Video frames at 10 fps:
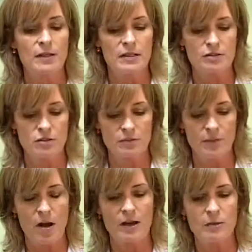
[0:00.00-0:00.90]
because your
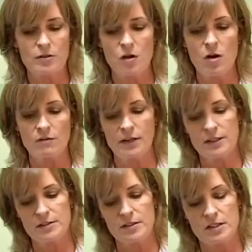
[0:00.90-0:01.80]
body was
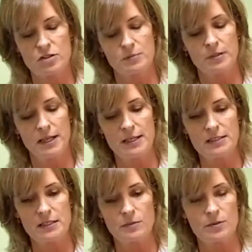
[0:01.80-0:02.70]
already in such a
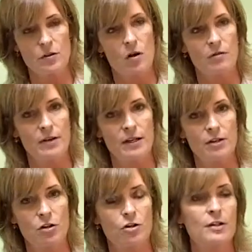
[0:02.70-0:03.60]
place that it was
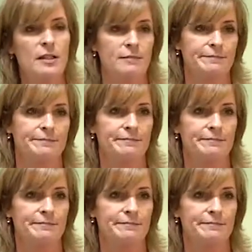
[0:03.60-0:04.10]
already hurting.